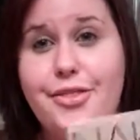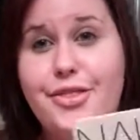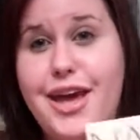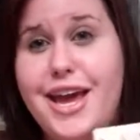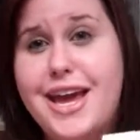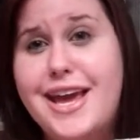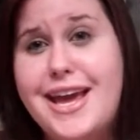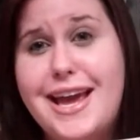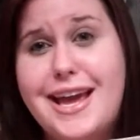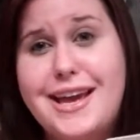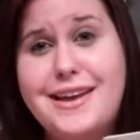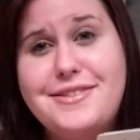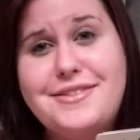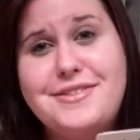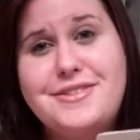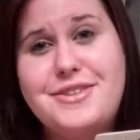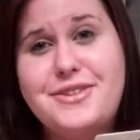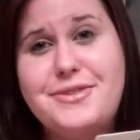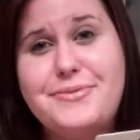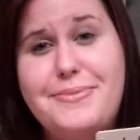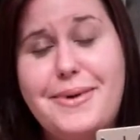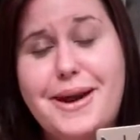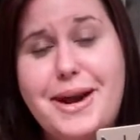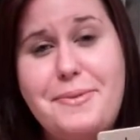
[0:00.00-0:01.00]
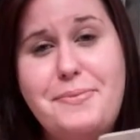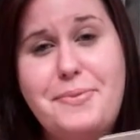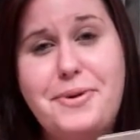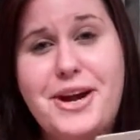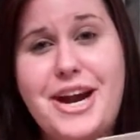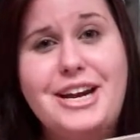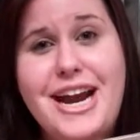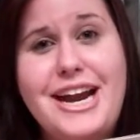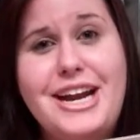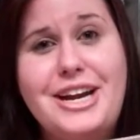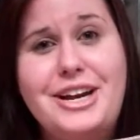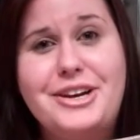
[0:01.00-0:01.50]
they answered my
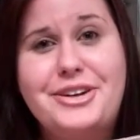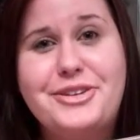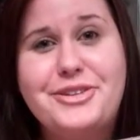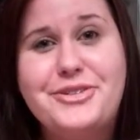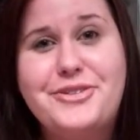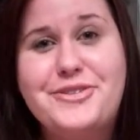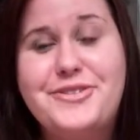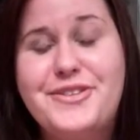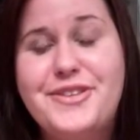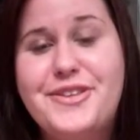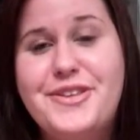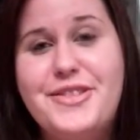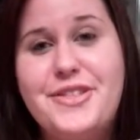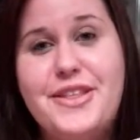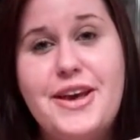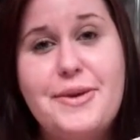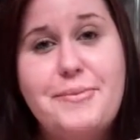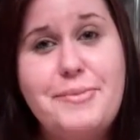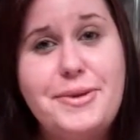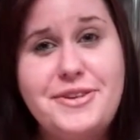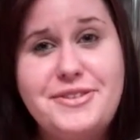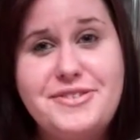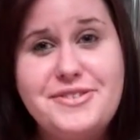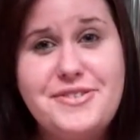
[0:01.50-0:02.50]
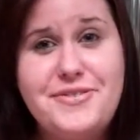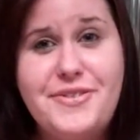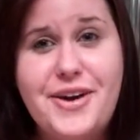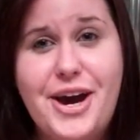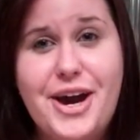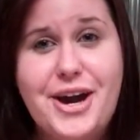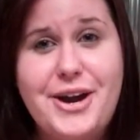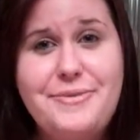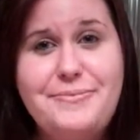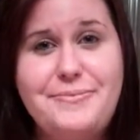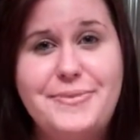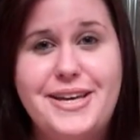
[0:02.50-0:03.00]
prayers. They must have
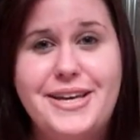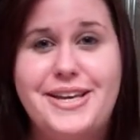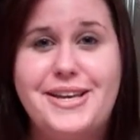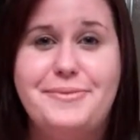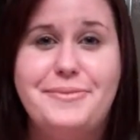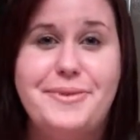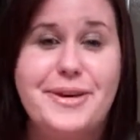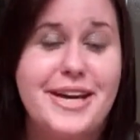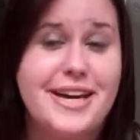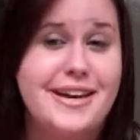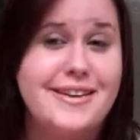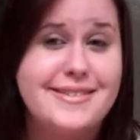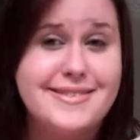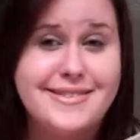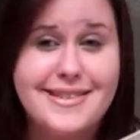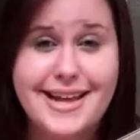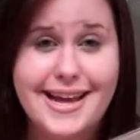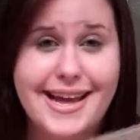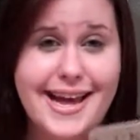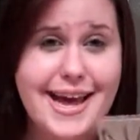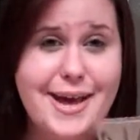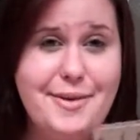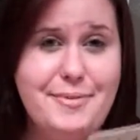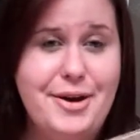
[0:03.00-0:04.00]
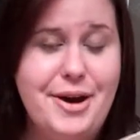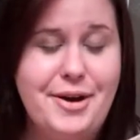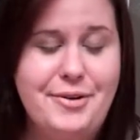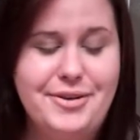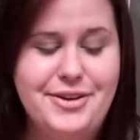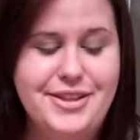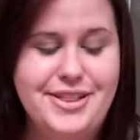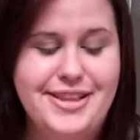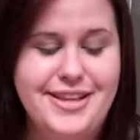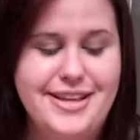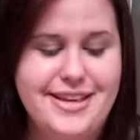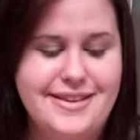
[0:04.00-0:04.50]
heard me because they came
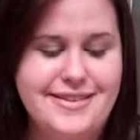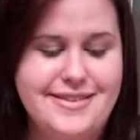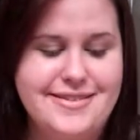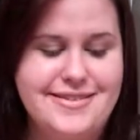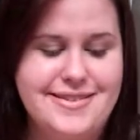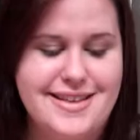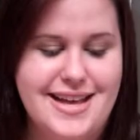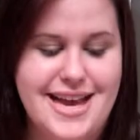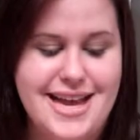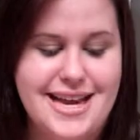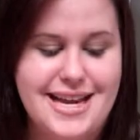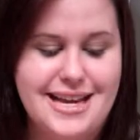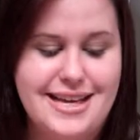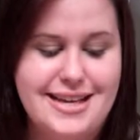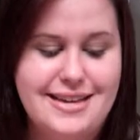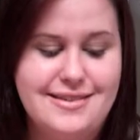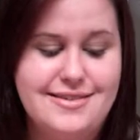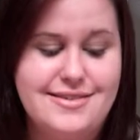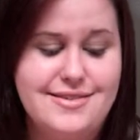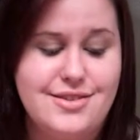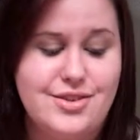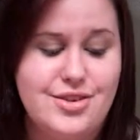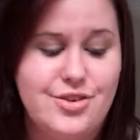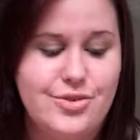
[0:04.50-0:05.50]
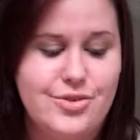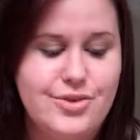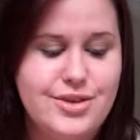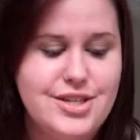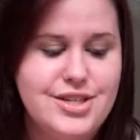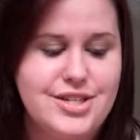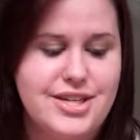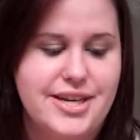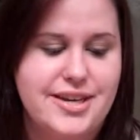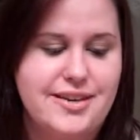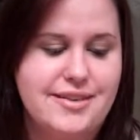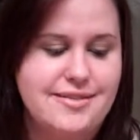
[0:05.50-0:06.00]
out with this and it is
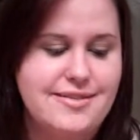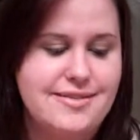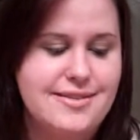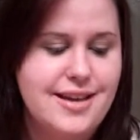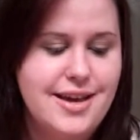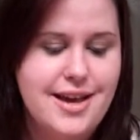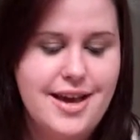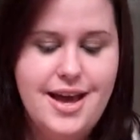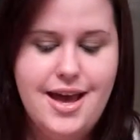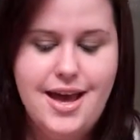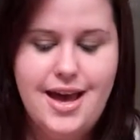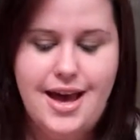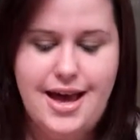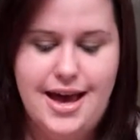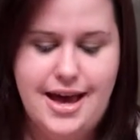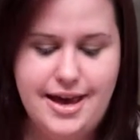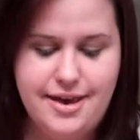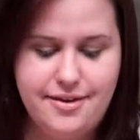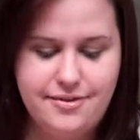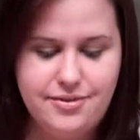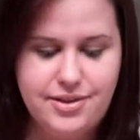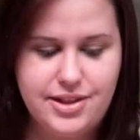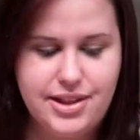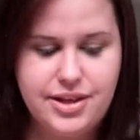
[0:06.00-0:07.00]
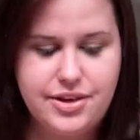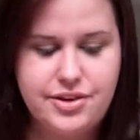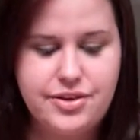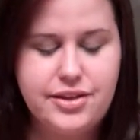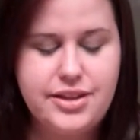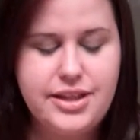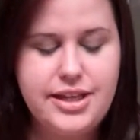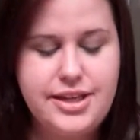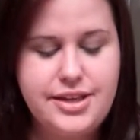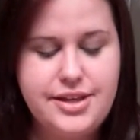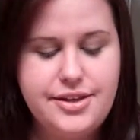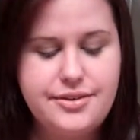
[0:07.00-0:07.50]
gorgeous. I've
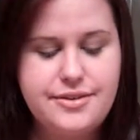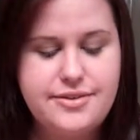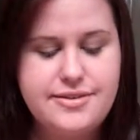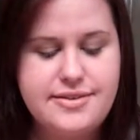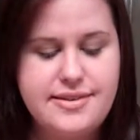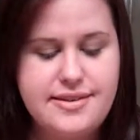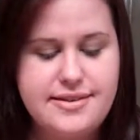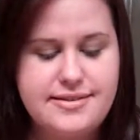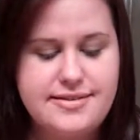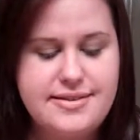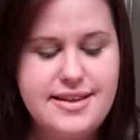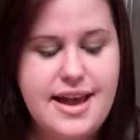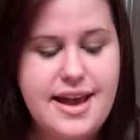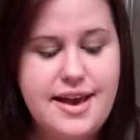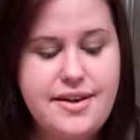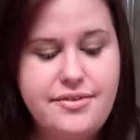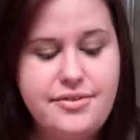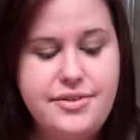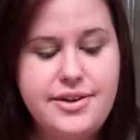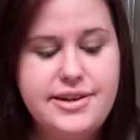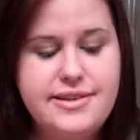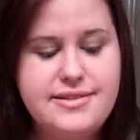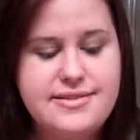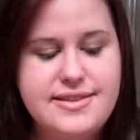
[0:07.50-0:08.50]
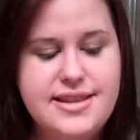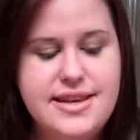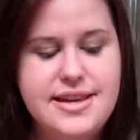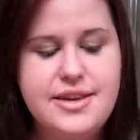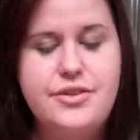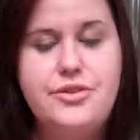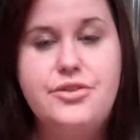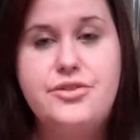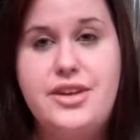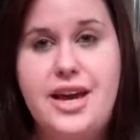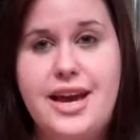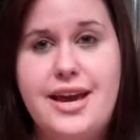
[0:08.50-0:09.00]
literally used this every
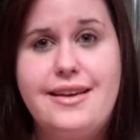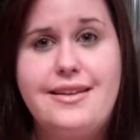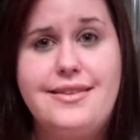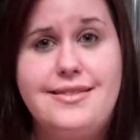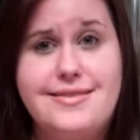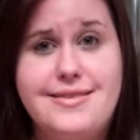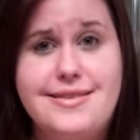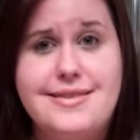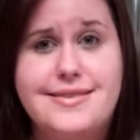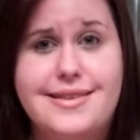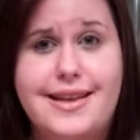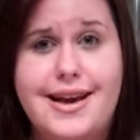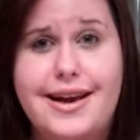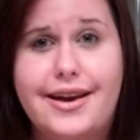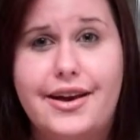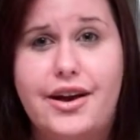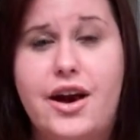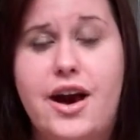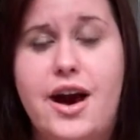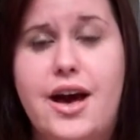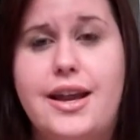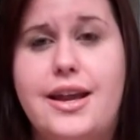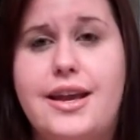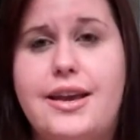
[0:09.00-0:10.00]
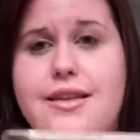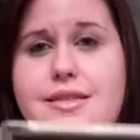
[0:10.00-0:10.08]
single day since I got